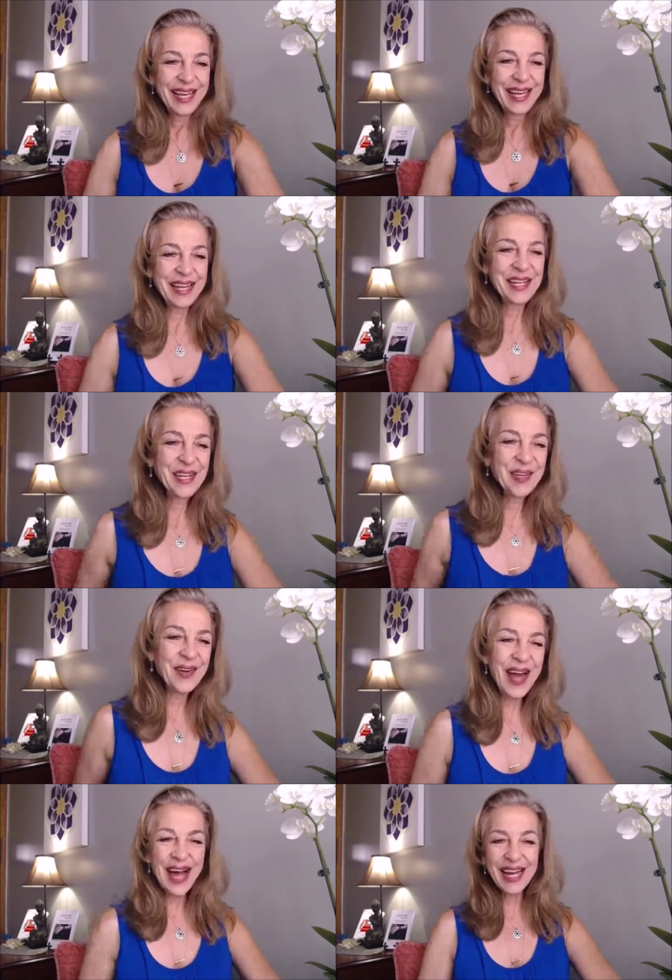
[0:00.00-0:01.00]
And
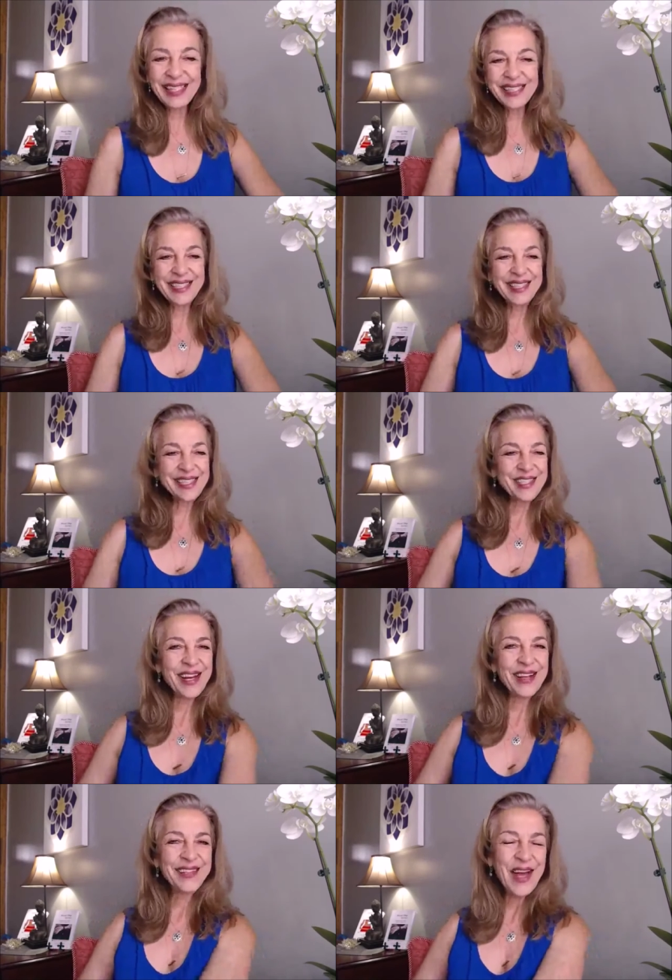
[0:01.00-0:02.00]
here, hi, said
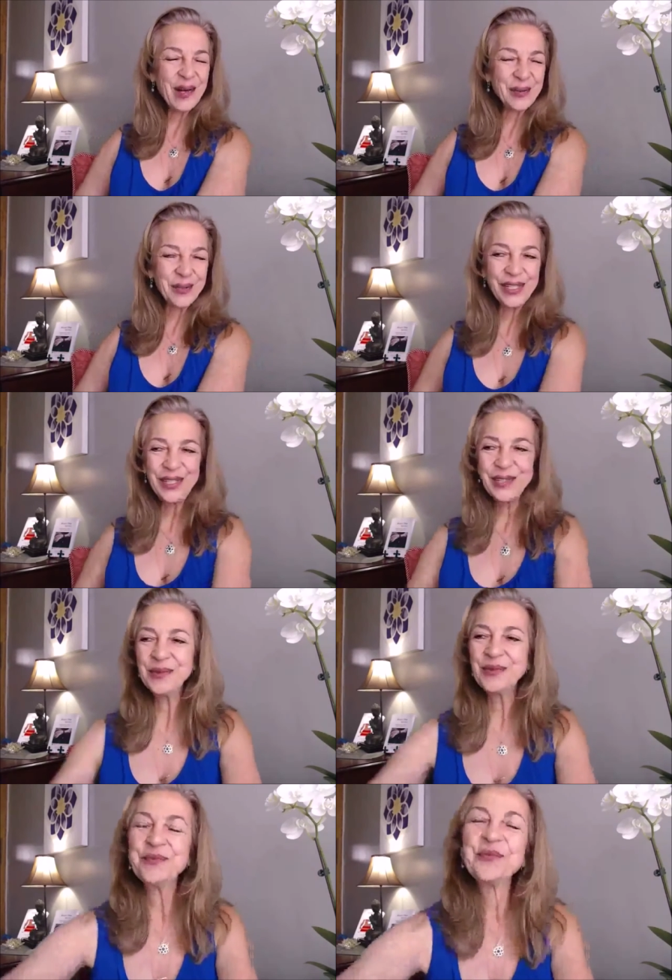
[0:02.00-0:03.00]
Adran, how are
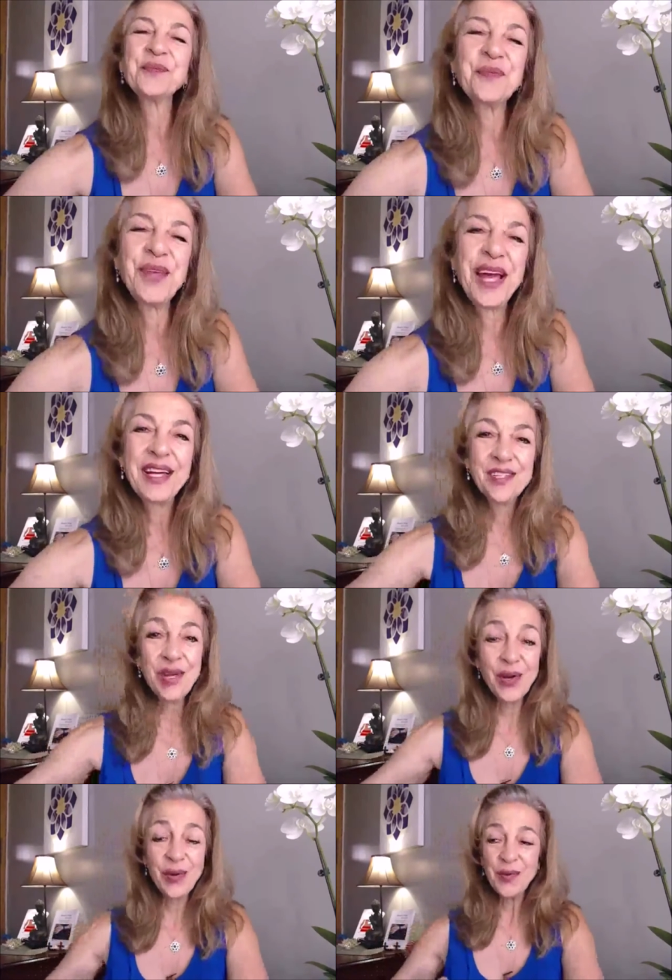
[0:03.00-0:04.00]
you?
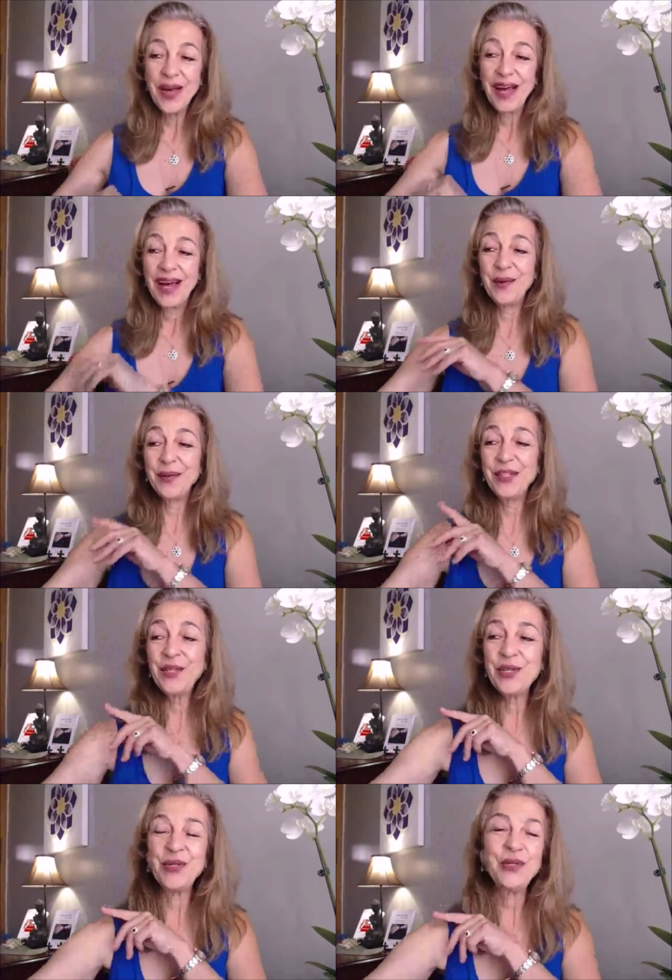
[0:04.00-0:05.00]
So I want to
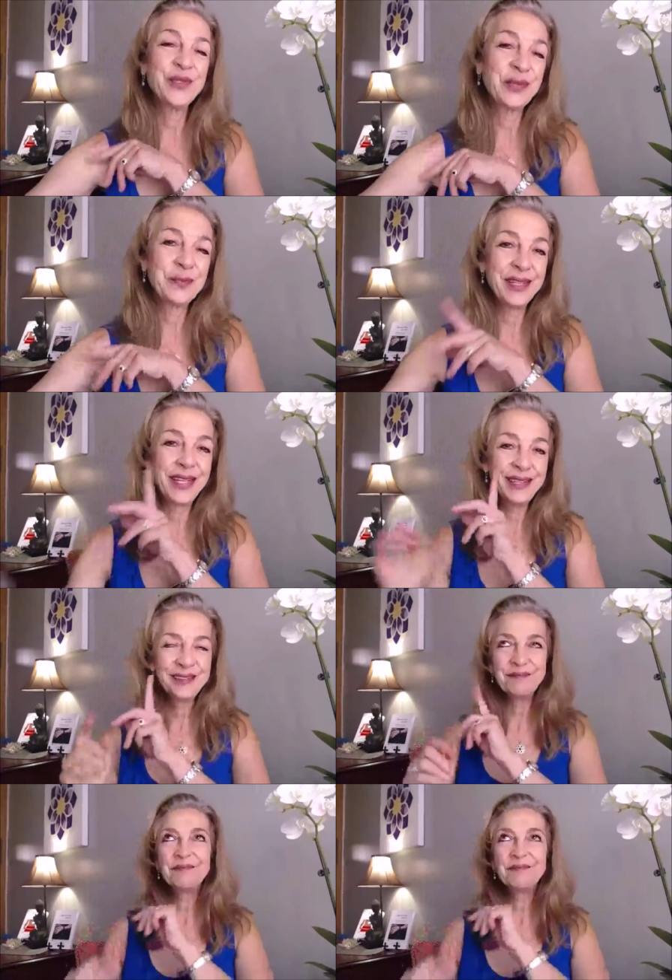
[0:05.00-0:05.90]
show you something.